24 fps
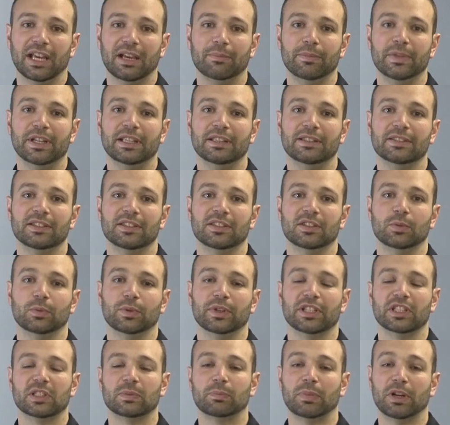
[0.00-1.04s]
that means is that
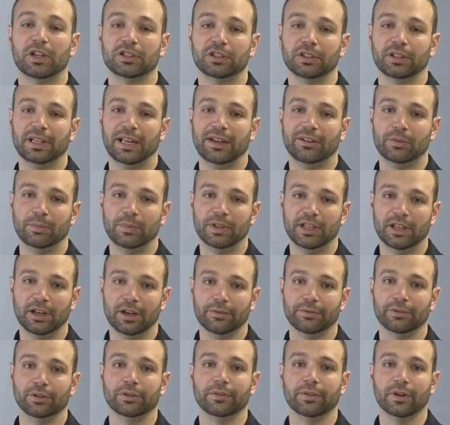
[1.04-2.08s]
we especially have to be
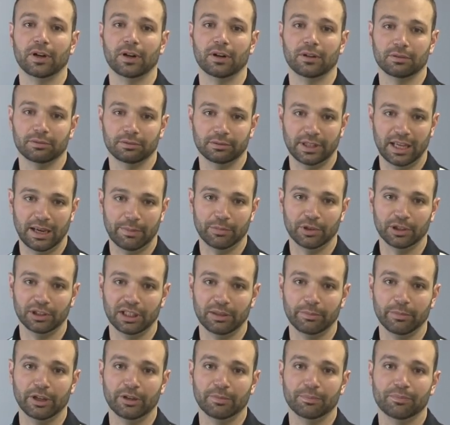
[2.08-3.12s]
careful of our lambda
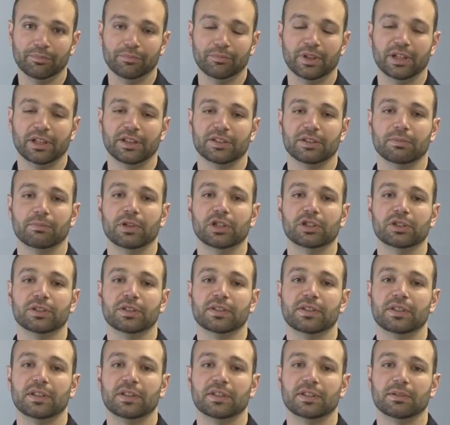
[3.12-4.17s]
limit, because
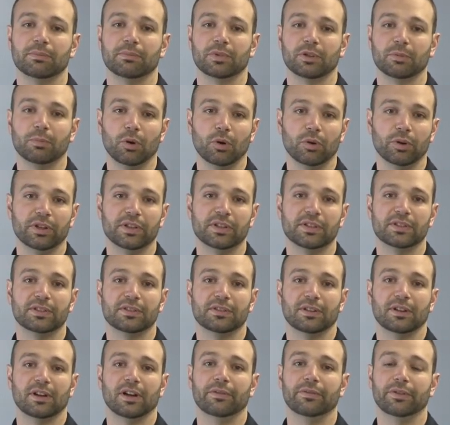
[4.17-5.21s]
emissions system
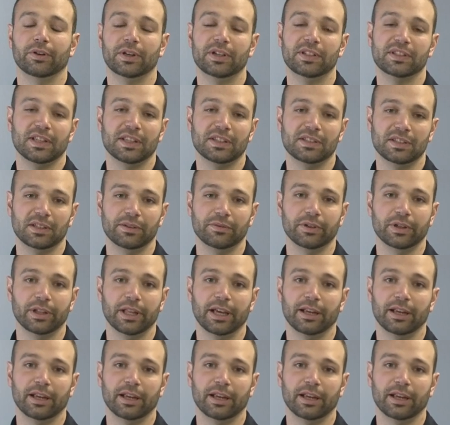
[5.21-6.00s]
components are very sensitive to